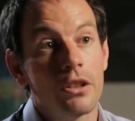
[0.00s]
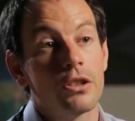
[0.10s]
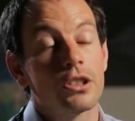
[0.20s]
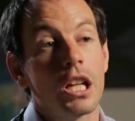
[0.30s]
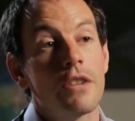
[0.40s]

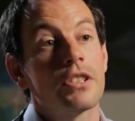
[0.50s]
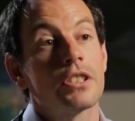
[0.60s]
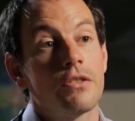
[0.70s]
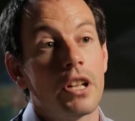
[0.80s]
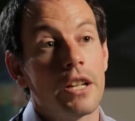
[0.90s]
there is life that
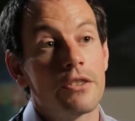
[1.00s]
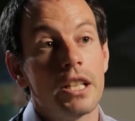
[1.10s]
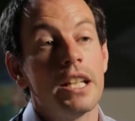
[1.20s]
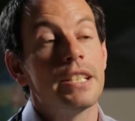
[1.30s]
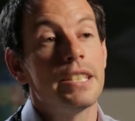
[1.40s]
survives
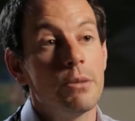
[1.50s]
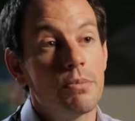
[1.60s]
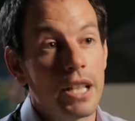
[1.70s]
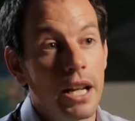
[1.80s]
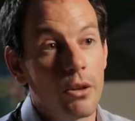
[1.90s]

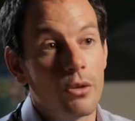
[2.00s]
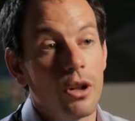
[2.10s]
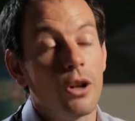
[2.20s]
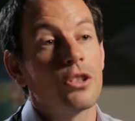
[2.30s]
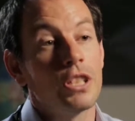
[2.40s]
deep
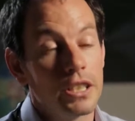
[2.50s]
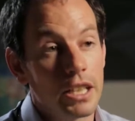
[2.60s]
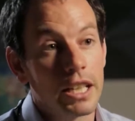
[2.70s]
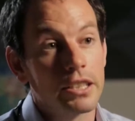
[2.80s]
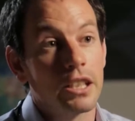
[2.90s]
down underneath
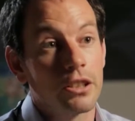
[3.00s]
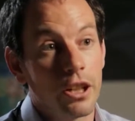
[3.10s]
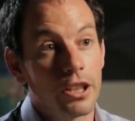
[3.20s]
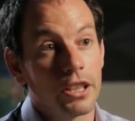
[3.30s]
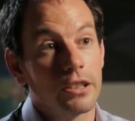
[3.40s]
the ice in
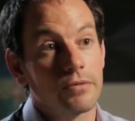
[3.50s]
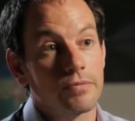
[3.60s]
Antarctica.